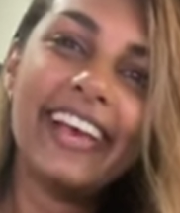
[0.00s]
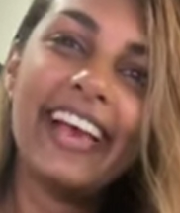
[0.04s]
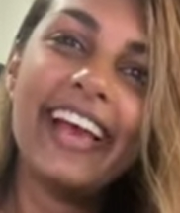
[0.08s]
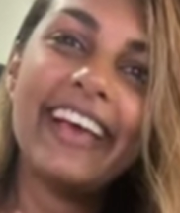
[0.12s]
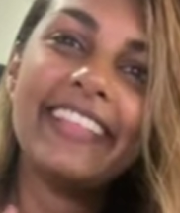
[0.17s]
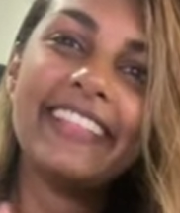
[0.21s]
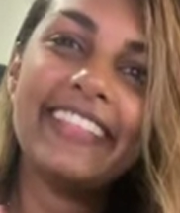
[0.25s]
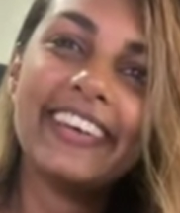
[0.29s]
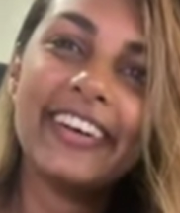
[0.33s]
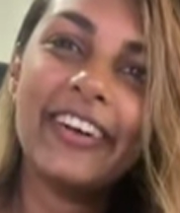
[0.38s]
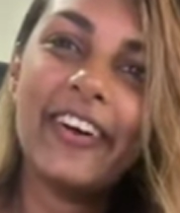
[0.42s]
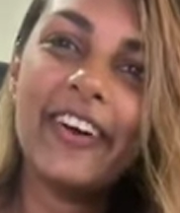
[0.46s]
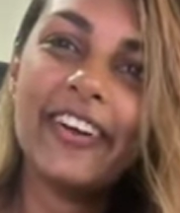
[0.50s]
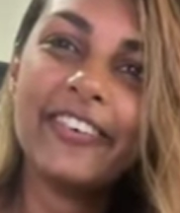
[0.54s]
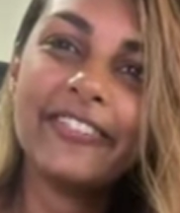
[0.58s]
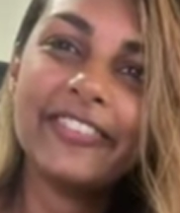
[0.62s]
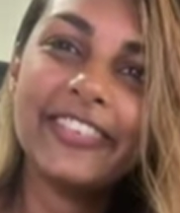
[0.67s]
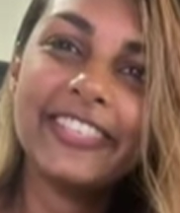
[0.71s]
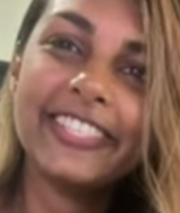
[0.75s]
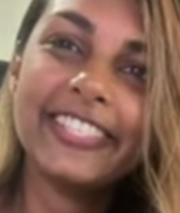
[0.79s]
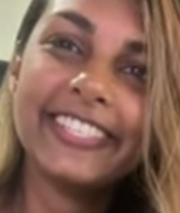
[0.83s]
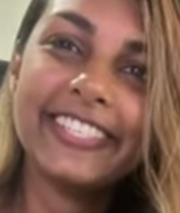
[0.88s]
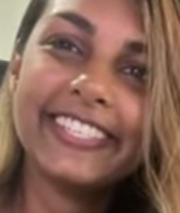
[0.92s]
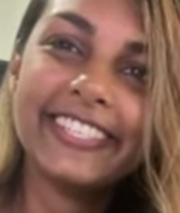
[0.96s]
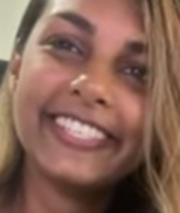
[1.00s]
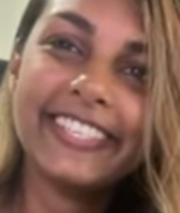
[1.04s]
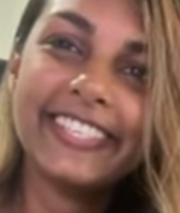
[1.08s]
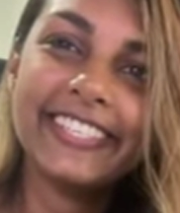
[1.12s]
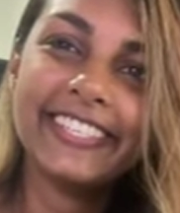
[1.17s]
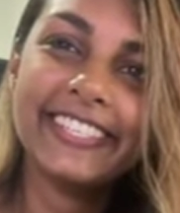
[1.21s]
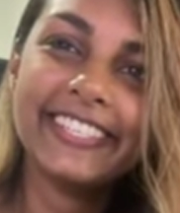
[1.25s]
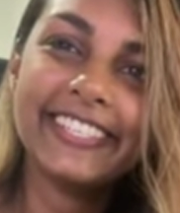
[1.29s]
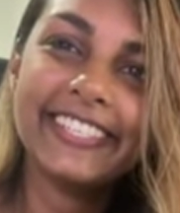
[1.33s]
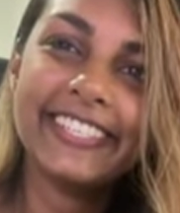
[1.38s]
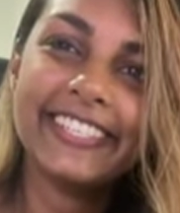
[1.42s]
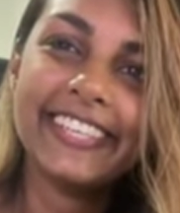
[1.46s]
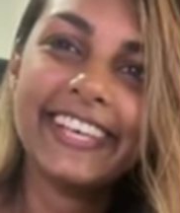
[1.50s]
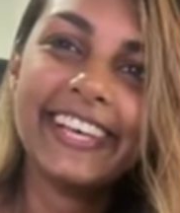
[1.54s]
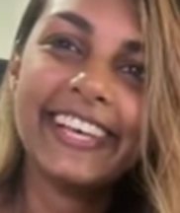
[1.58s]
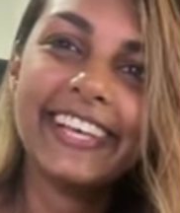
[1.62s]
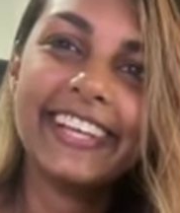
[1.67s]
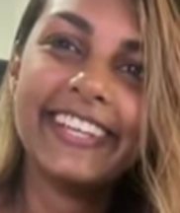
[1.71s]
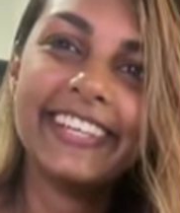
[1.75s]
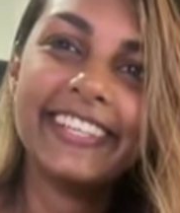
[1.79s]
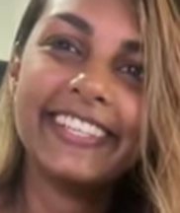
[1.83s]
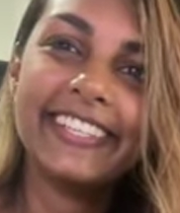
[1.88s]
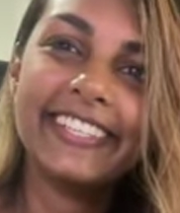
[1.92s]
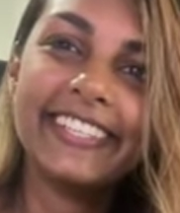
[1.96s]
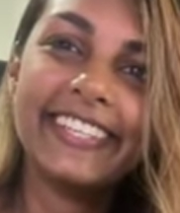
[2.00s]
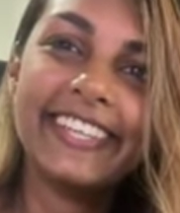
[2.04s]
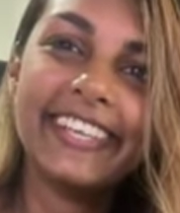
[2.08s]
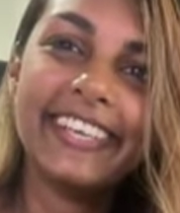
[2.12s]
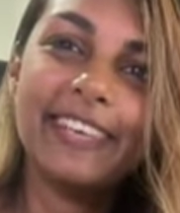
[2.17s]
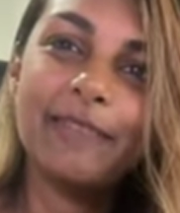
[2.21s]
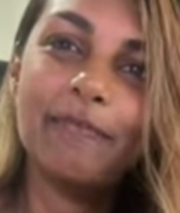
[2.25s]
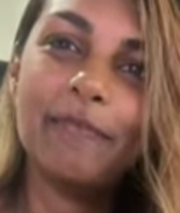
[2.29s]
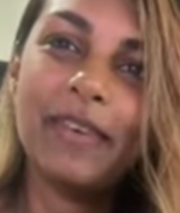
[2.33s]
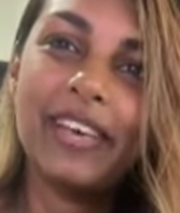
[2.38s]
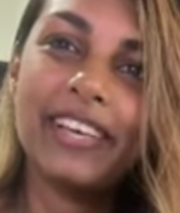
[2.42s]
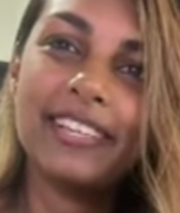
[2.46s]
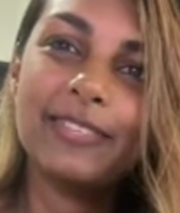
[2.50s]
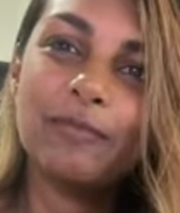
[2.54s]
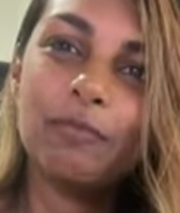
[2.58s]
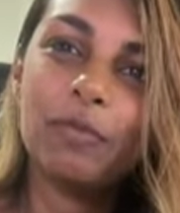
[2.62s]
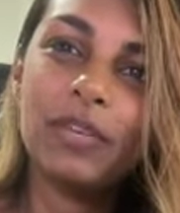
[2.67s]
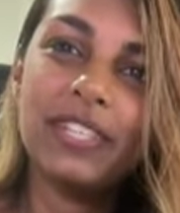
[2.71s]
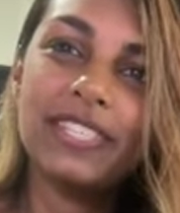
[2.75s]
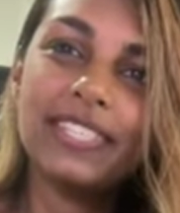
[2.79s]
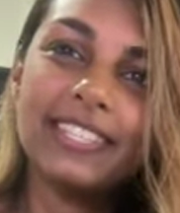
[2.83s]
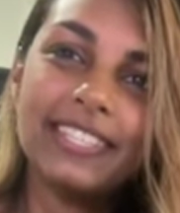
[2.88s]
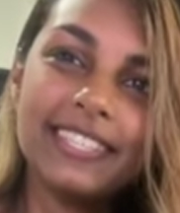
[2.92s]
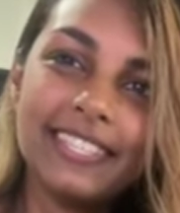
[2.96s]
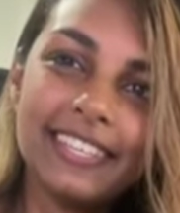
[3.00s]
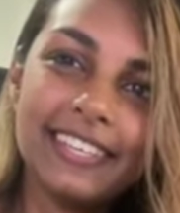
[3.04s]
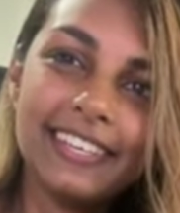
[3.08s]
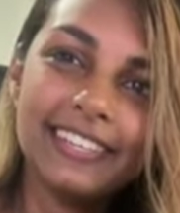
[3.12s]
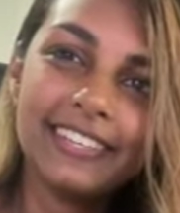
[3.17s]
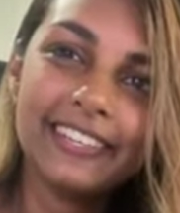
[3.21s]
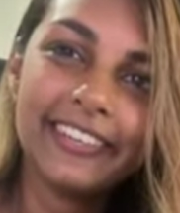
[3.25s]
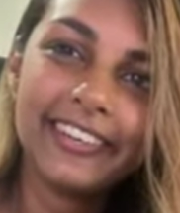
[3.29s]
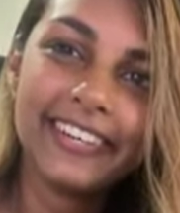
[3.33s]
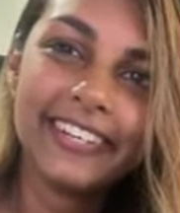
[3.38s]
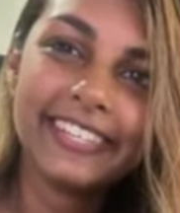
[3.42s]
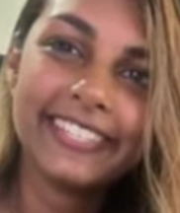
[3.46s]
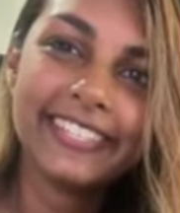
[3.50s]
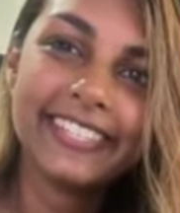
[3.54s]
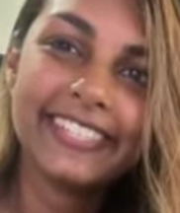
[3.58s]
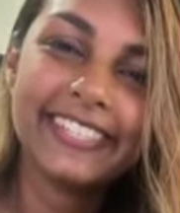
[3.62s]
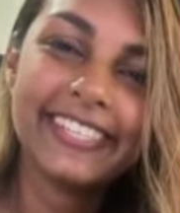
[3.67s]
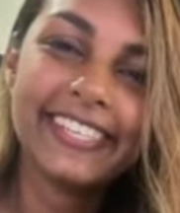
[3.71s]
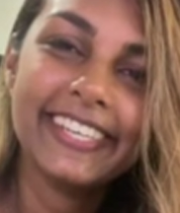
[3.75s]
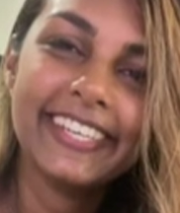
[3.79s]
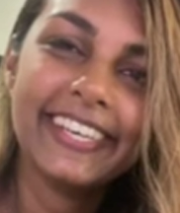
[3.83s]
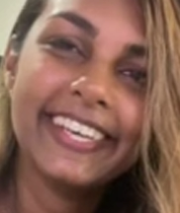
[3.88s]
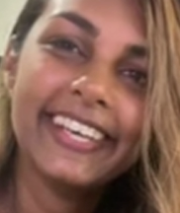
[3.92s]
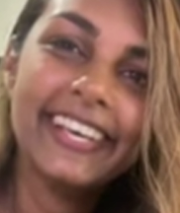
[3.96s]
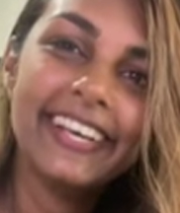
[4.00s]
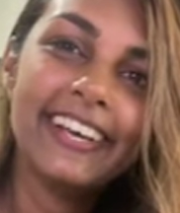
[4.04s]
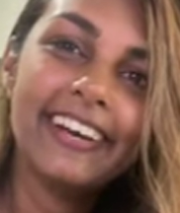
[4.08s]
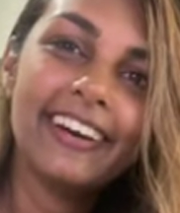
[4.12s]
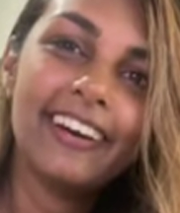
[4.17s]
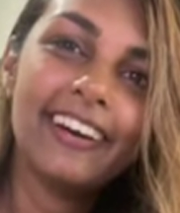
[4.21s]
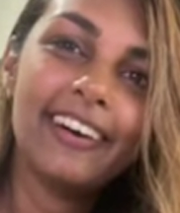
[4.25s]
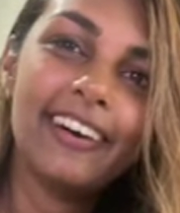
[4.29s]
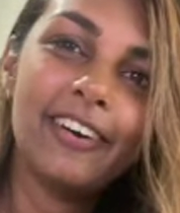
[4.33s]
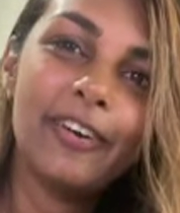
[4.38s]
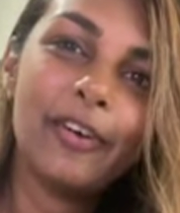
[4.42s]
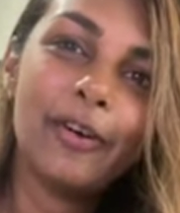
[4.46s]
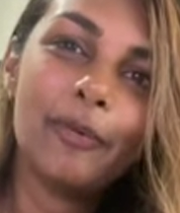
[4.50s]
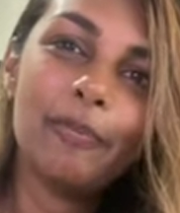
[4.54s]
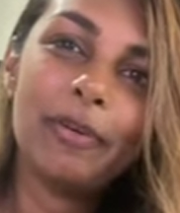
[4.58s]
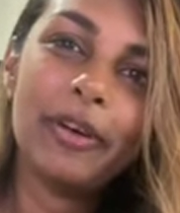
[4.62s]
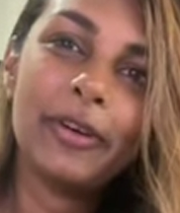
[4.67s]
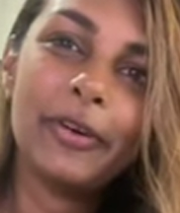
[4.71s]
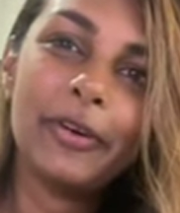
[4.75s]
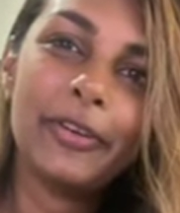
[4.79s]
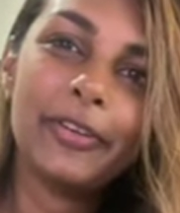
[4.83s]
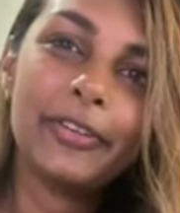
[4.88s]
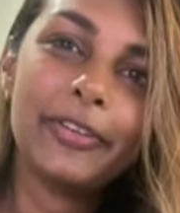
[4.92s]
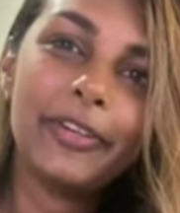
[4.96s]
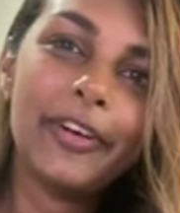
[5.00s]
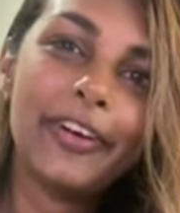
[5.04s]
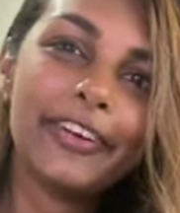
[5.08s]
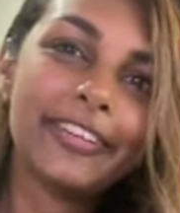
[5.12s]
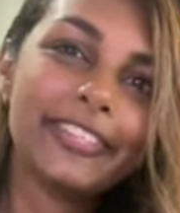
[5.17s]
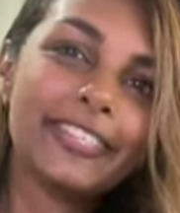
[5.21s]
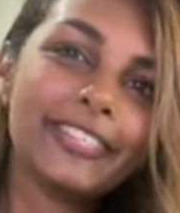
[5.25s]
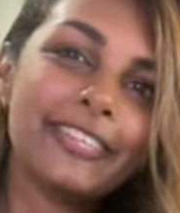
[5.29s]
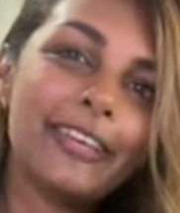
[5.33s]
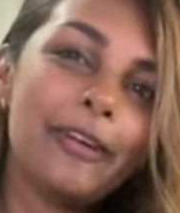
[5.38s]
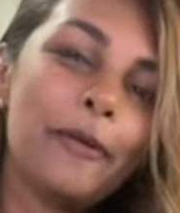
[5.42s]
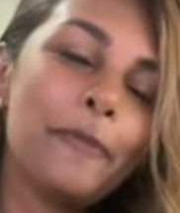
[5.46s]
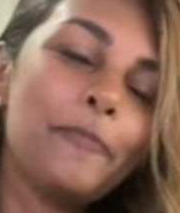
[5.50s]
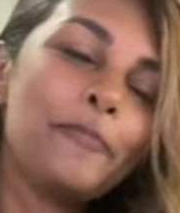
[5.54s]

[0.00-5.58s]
at the conferences, he just said he makes BTC clocks, or Bitcoin clocks.